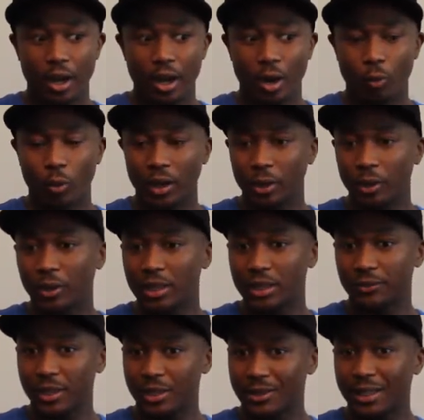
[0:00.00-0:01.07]
one of Lola's
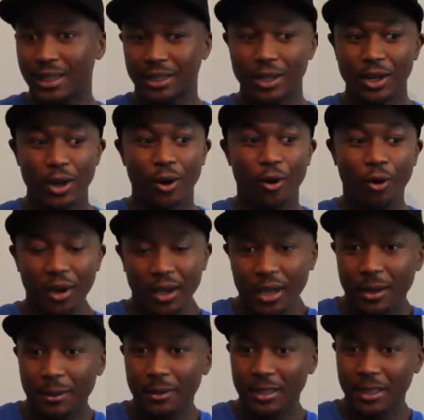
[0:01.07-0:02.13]
friends was like,
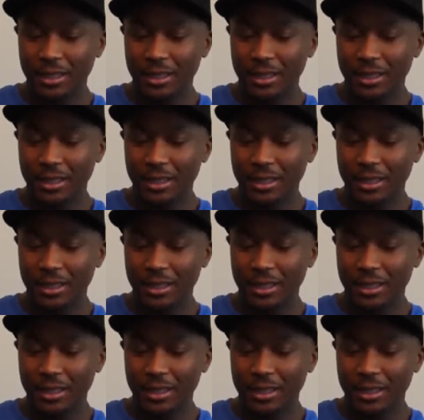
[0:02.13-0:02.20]
Lola